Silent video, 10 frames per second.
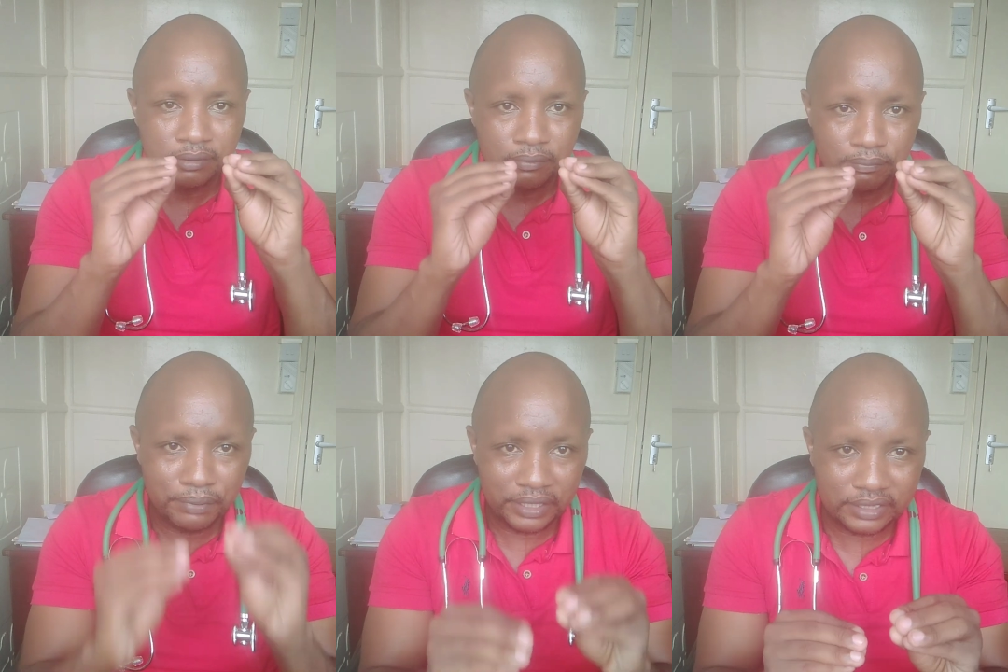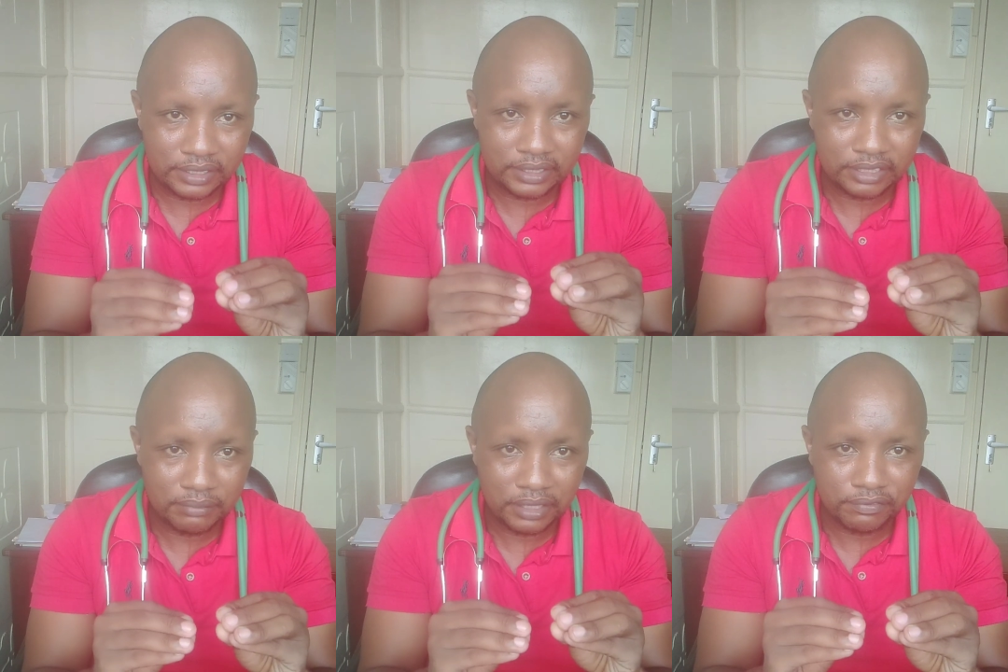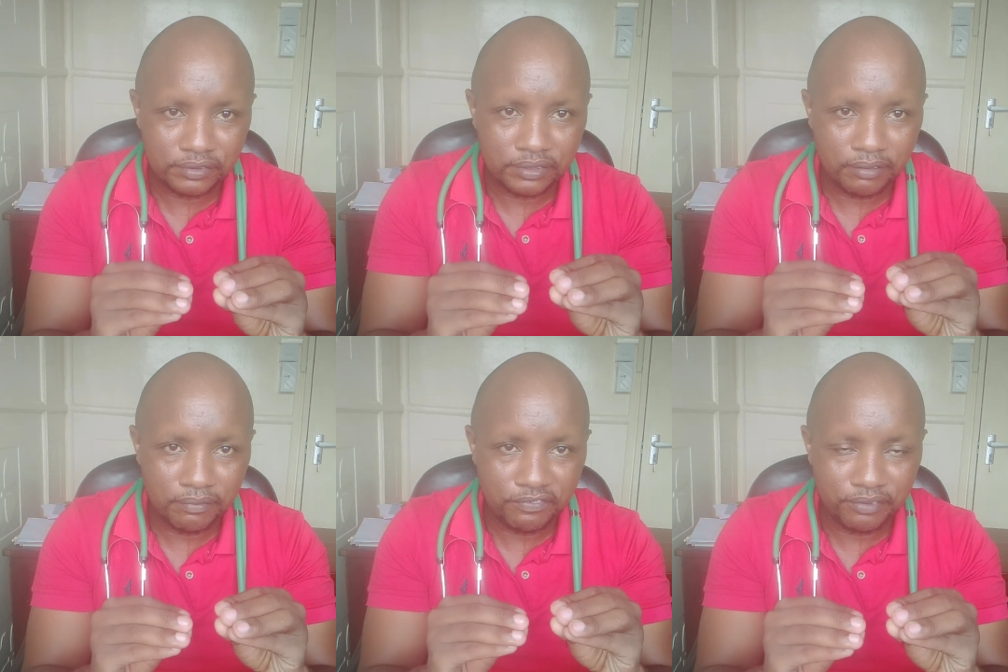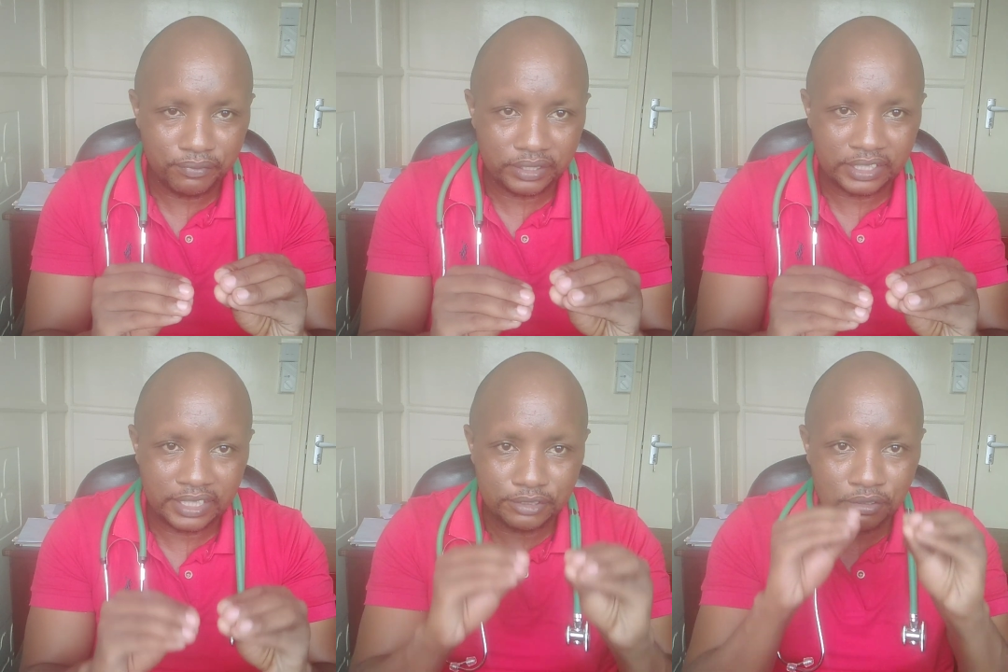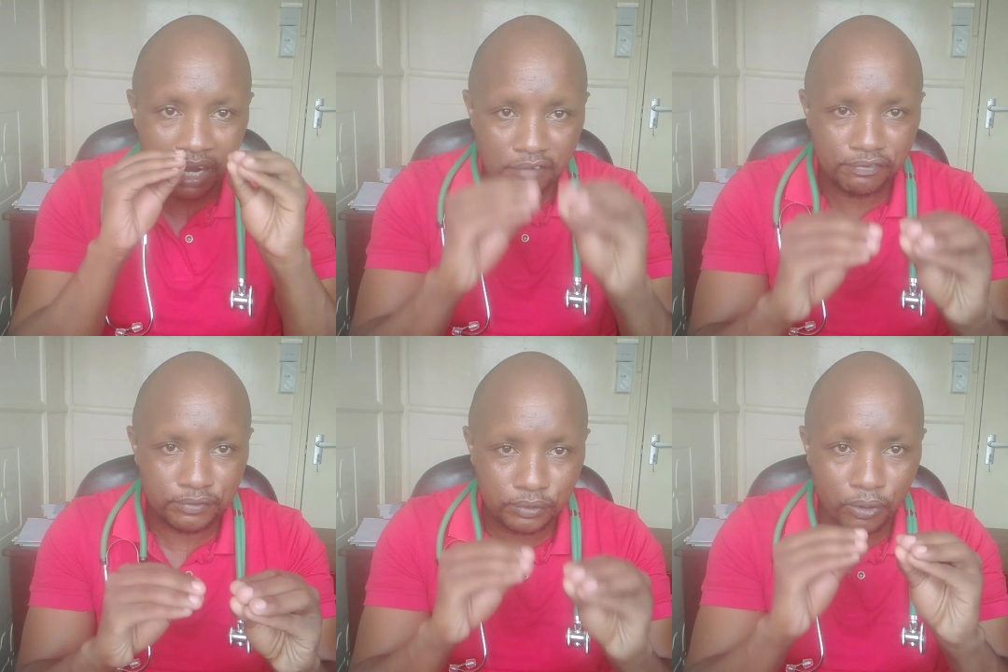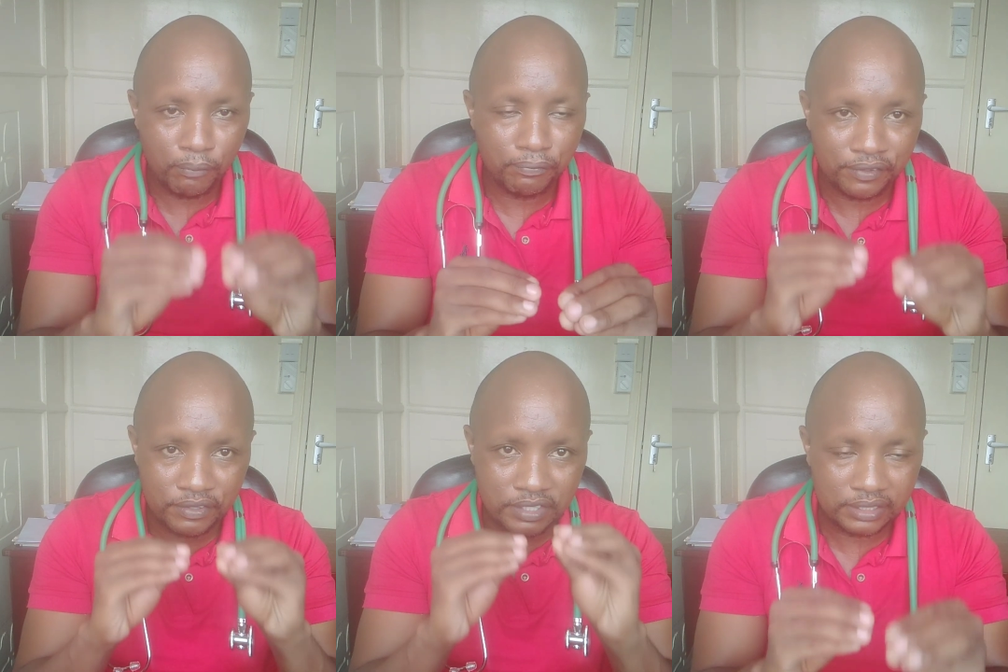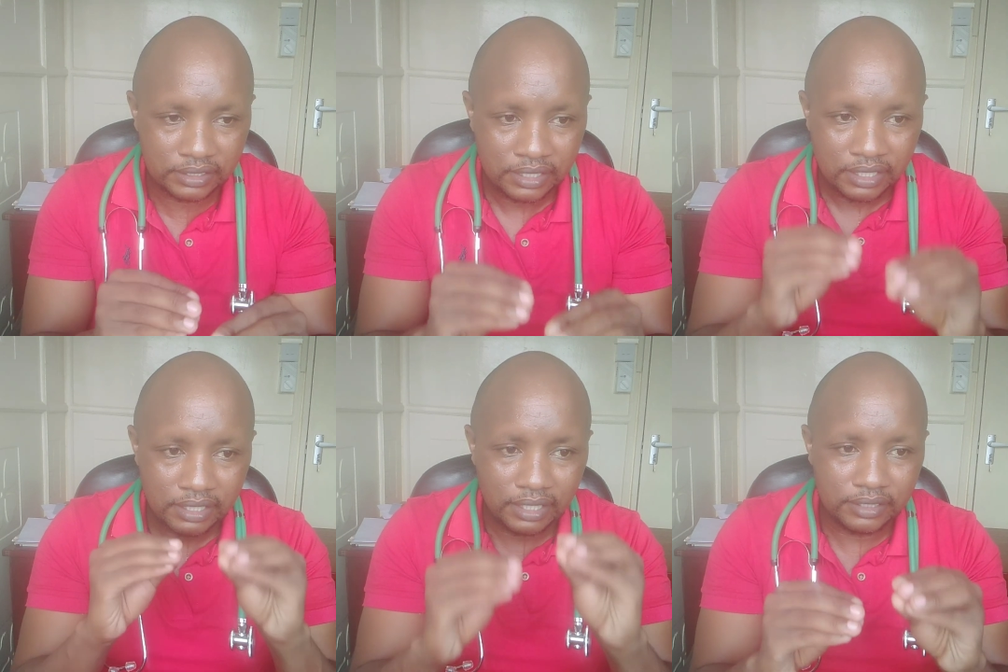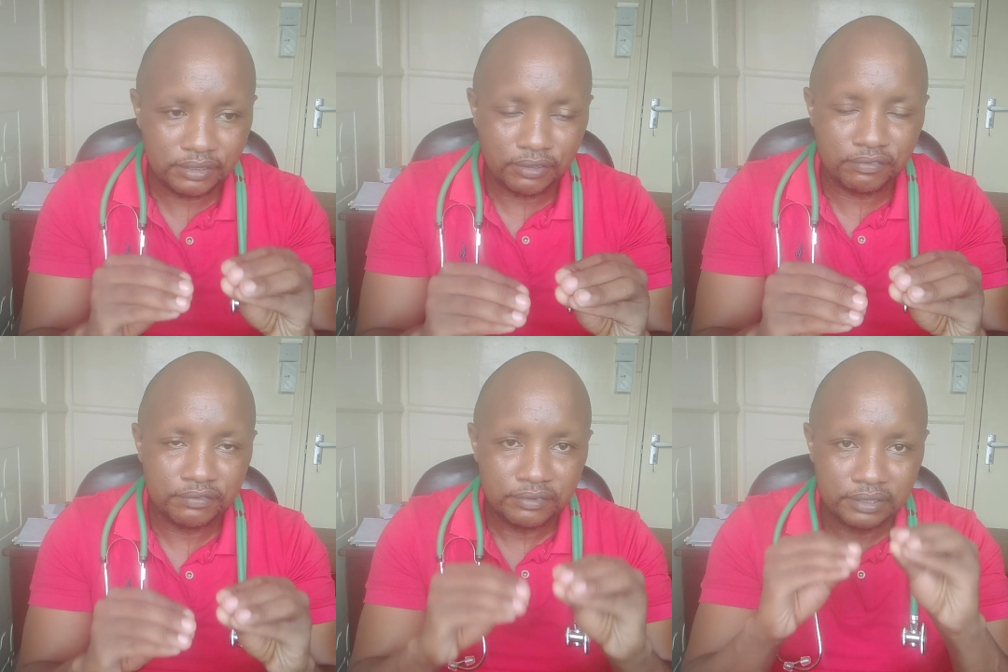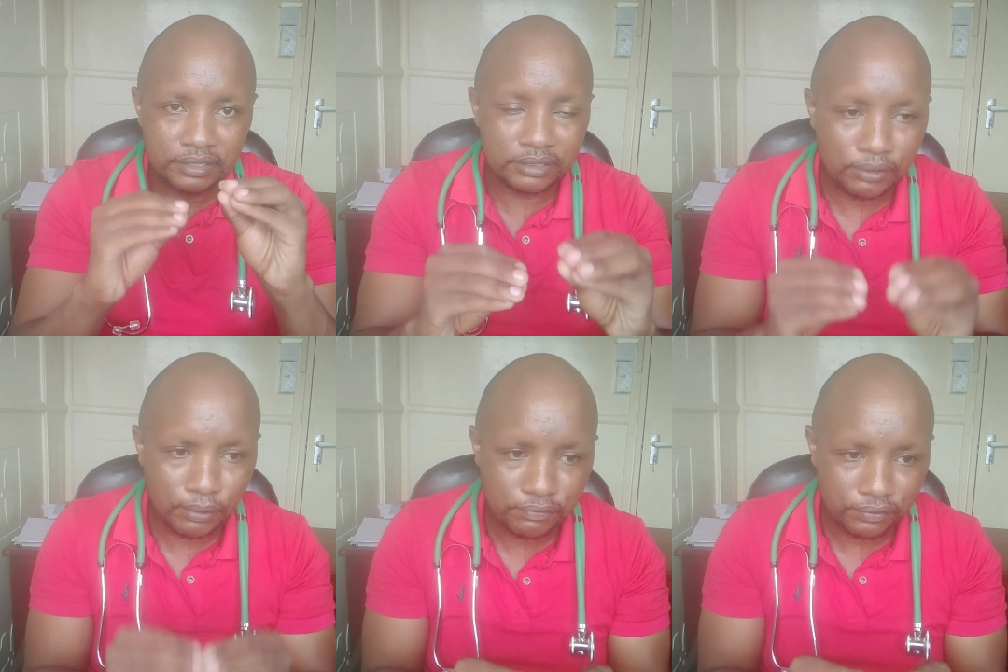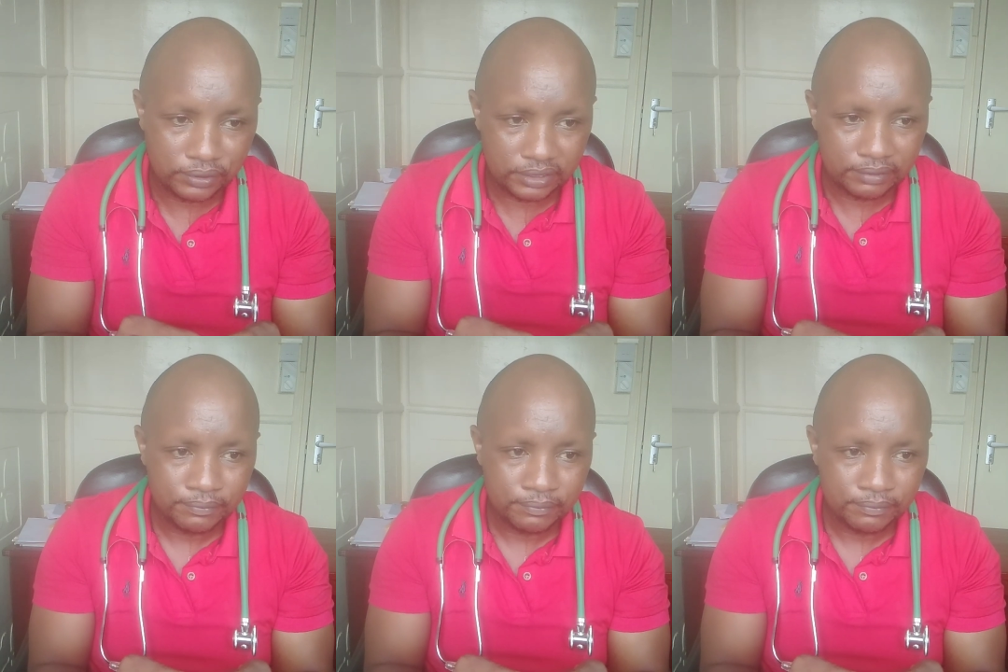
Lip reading: best treatment for your fibroid, and you have to cope with these kind of discomforts.